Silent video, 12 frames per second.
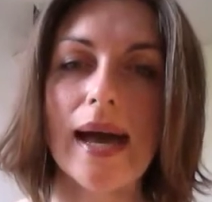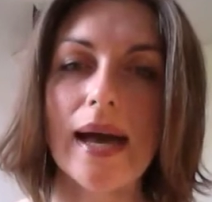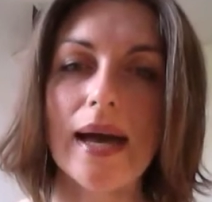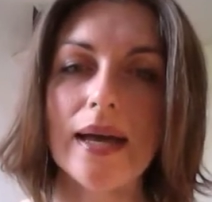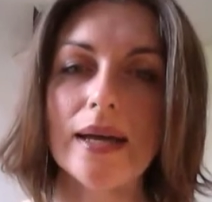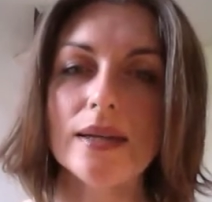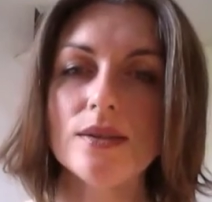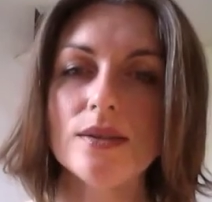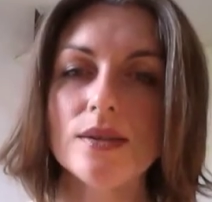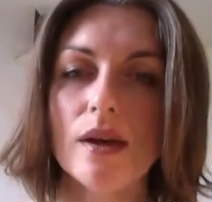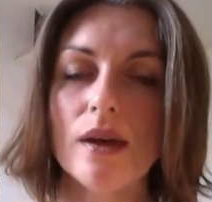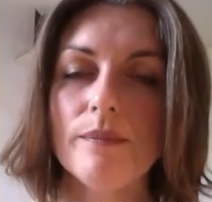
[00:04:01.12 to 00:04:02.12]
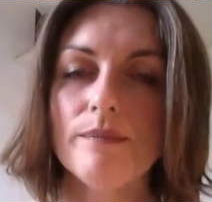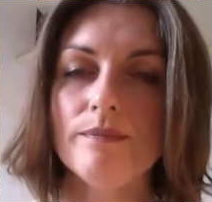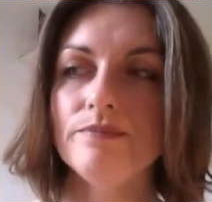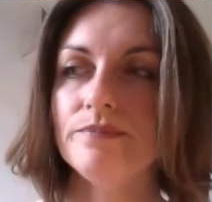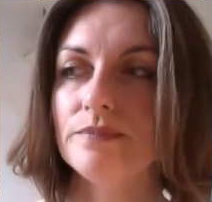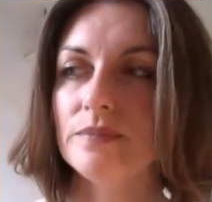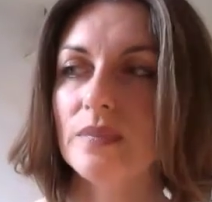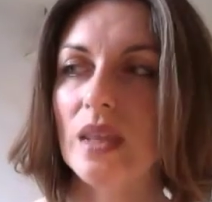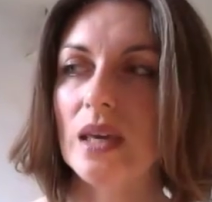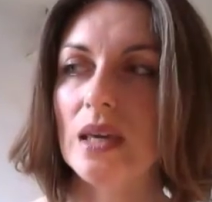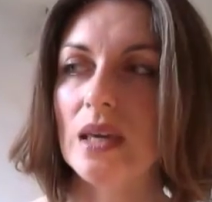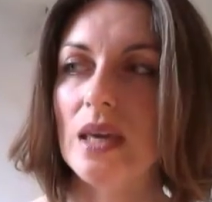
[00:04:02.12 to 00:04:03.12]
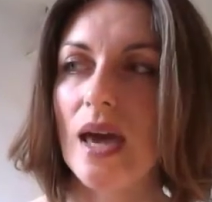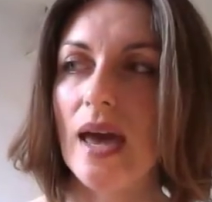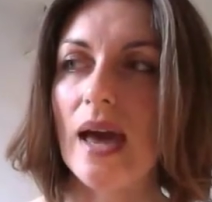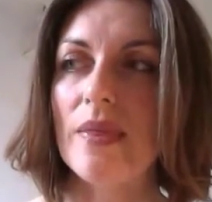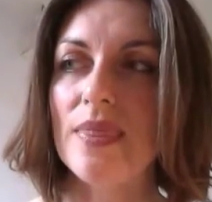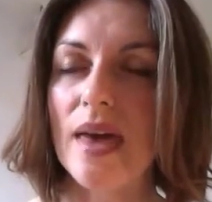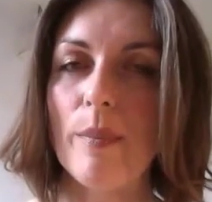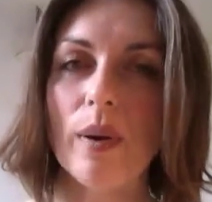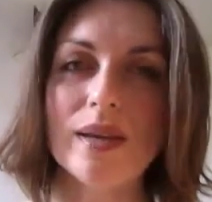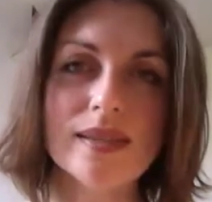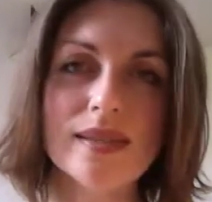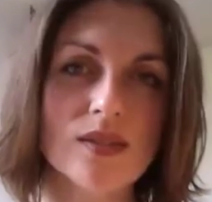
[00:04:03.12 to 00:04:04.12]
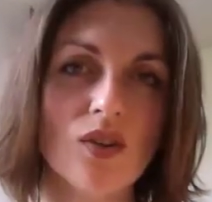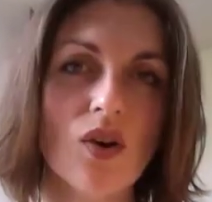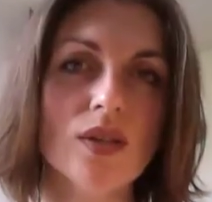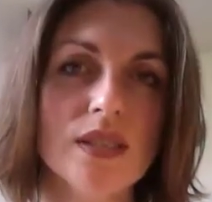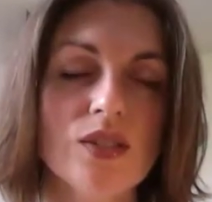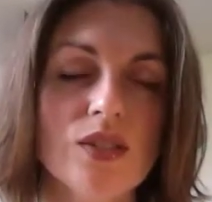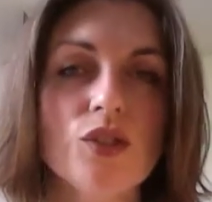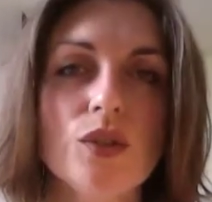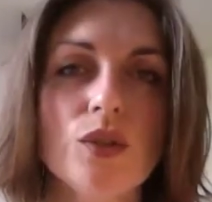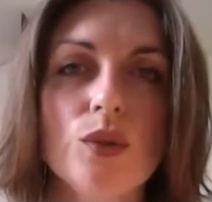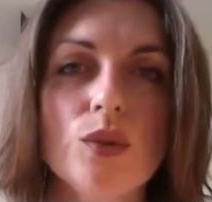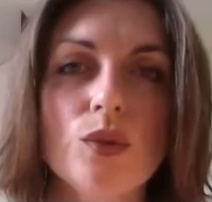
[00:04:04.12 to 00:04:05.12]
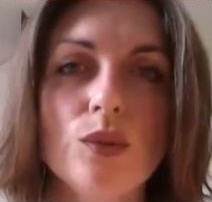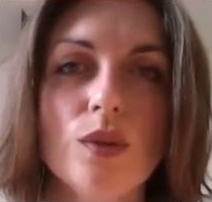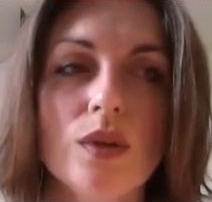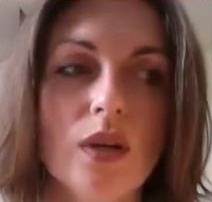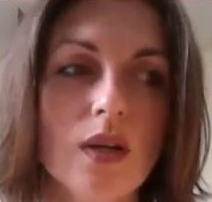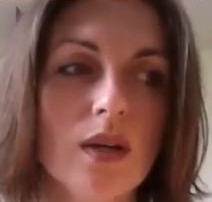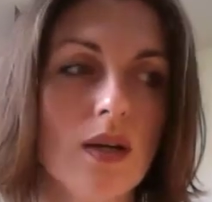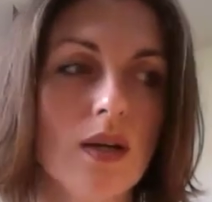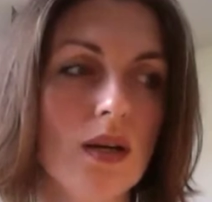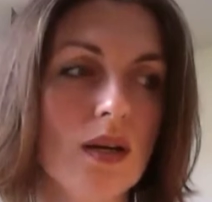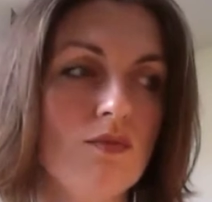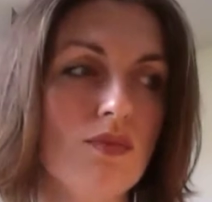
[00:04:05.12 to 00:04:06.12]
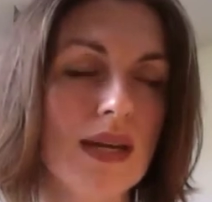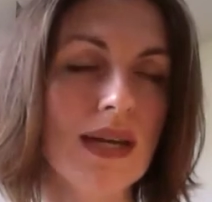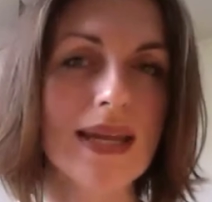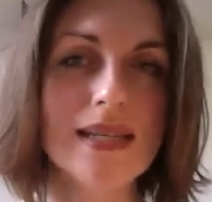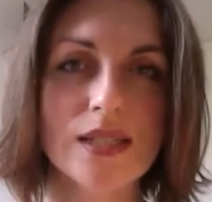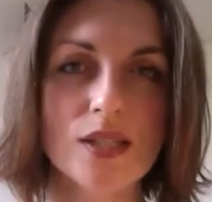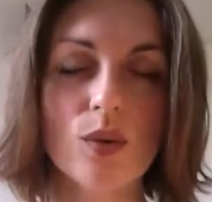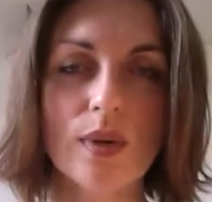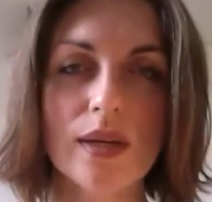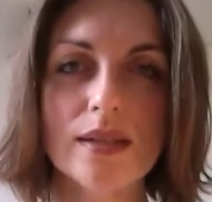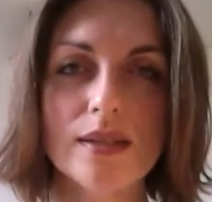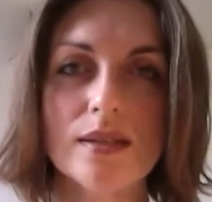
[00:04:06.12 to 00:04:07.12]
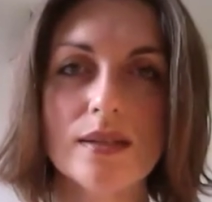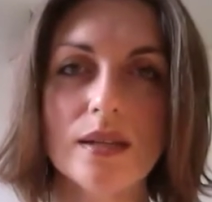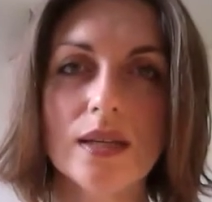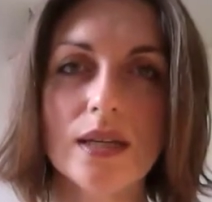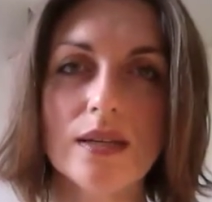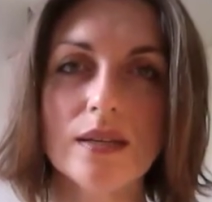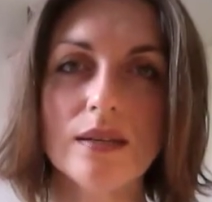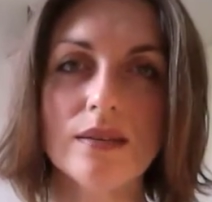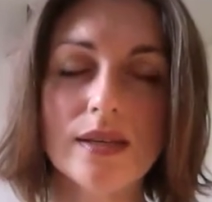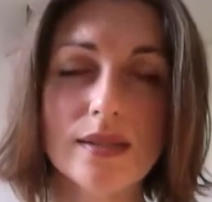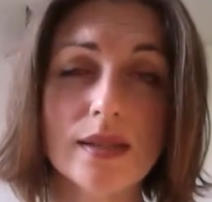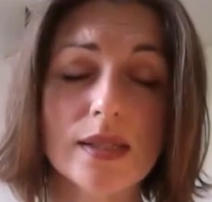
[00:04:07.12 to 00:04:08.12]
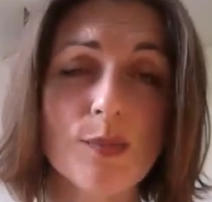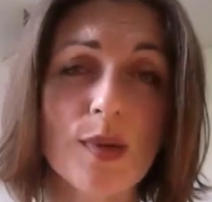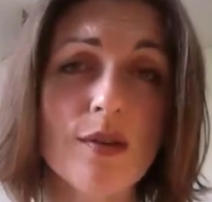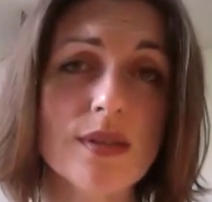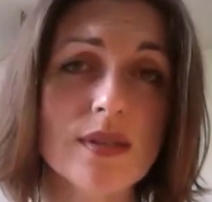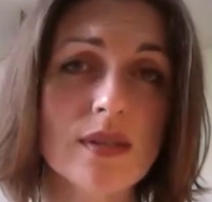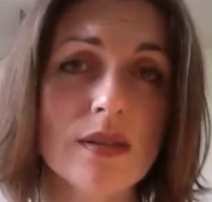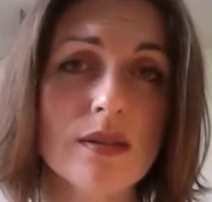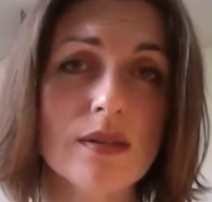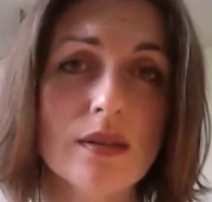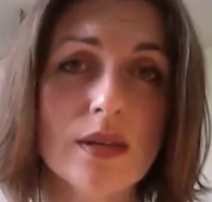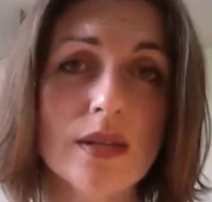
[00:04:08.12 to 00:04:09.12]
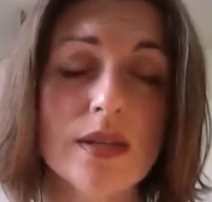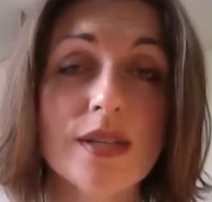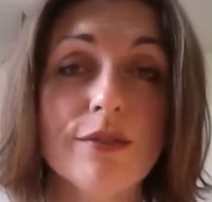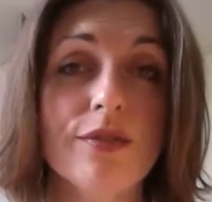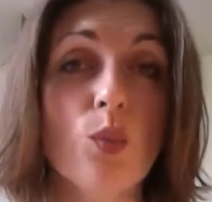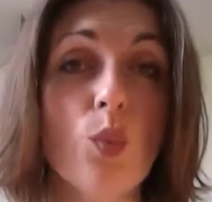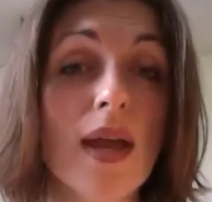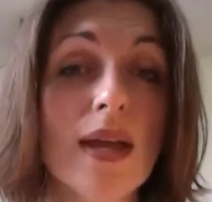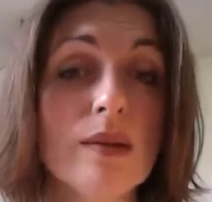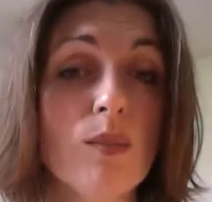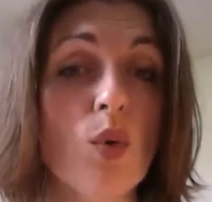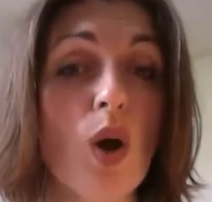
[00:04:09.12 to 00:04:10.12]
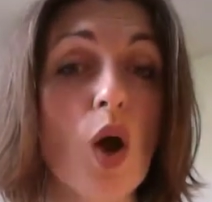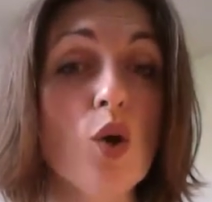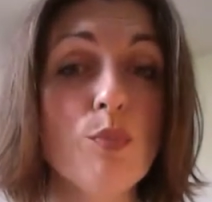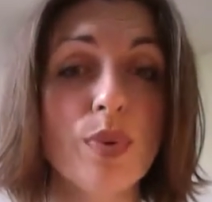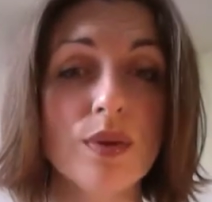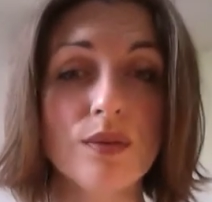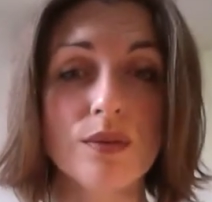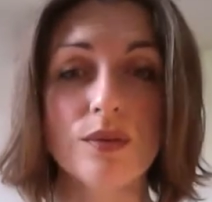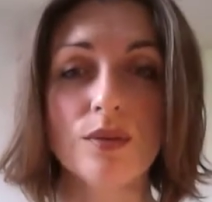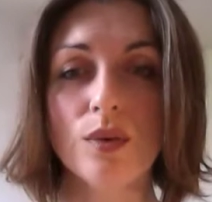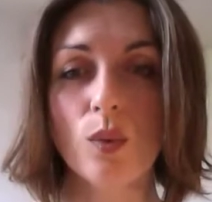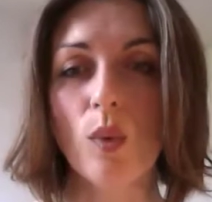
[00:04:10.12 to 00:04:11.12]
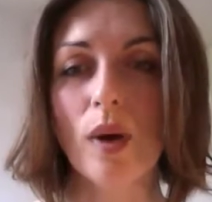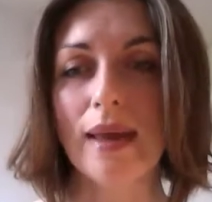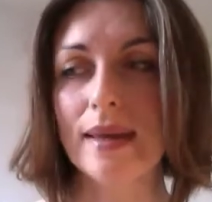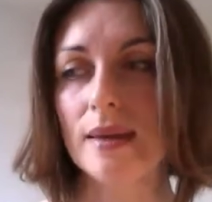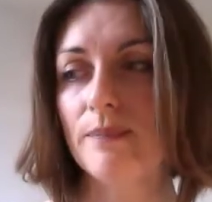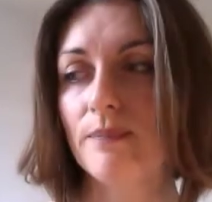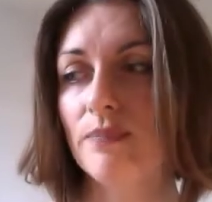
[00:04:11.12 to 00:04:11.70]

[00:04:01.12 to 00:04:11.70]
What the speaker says: And and thereby starting to relate to it in this experience in a different way, in a more open way.